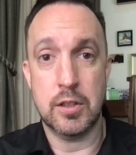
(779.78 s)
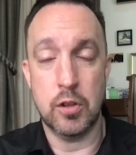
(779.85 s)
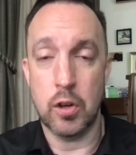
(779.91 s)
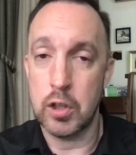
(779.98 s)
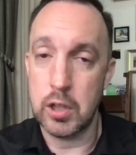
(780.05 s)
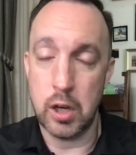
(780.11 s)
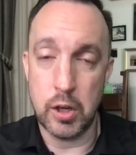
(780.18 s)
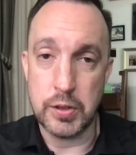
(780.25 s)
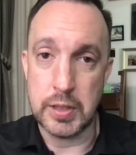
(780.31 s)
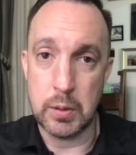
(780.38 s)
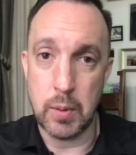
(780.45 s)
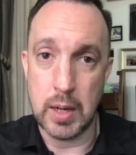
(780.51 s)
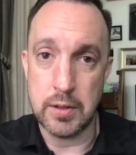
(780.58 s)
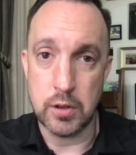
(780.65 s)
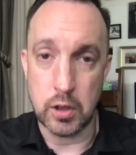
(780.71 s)
your closing
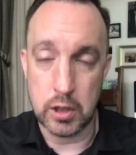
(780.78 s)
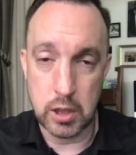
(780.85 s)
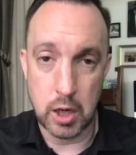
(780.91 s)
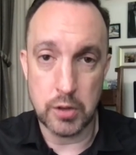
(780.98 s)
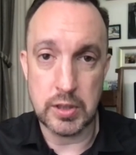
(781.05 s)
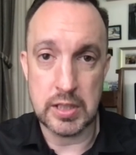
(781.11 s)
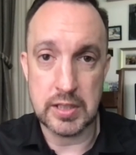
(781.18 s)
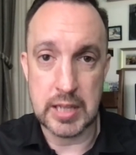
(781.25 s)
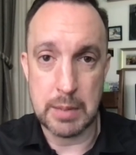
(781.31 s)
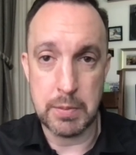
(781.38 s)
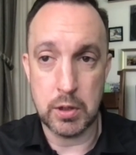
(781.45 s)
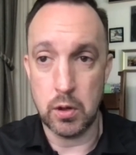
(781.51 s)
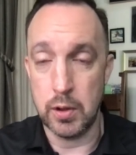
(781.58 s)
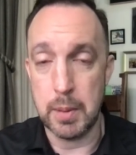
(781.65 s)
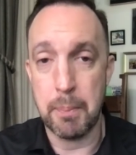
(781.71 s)
one, your closing statement
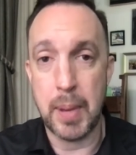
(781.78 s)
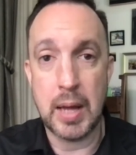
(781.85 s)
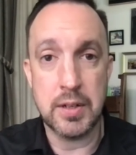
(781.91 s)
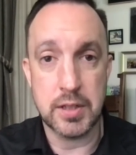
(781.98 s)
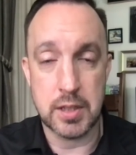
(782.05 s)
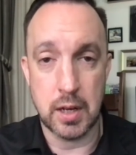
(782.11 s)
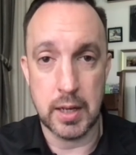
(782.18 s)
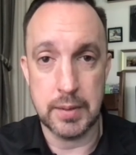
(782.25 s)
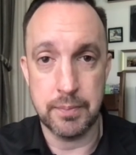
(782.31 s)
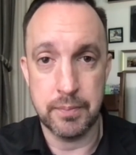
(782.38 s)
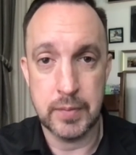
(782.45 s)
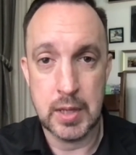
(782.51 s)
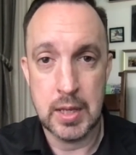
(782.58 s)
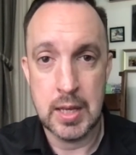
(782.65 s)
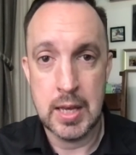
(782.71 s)
or the punchline.
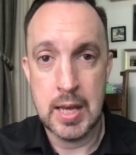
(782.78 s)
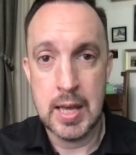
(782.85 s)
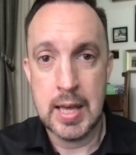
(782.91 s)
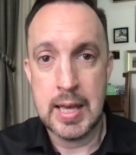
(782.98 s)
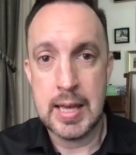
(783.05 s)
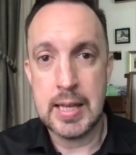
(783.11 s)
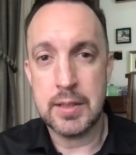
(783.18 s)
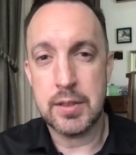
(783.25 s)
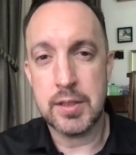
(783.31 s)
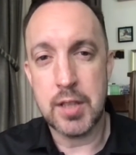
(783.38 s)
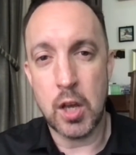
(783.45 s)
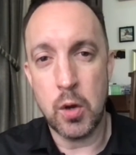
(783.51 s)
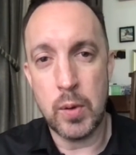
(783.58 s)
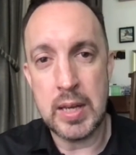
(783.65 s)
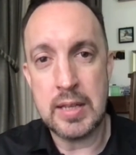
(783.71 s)
It's
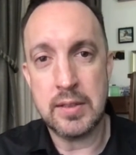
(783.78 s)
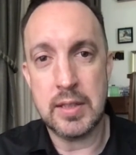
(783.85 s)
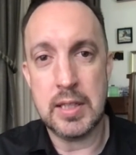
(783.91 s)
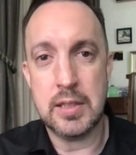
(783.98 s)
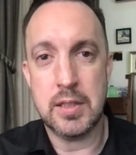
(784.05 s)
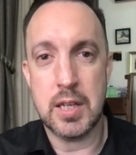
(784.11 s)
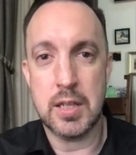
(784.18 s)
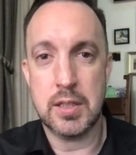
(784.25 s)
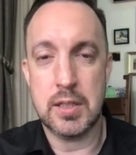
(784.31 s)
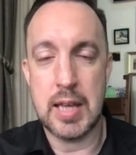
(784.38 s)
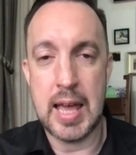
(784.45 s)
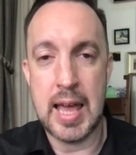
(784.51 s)
so easy just to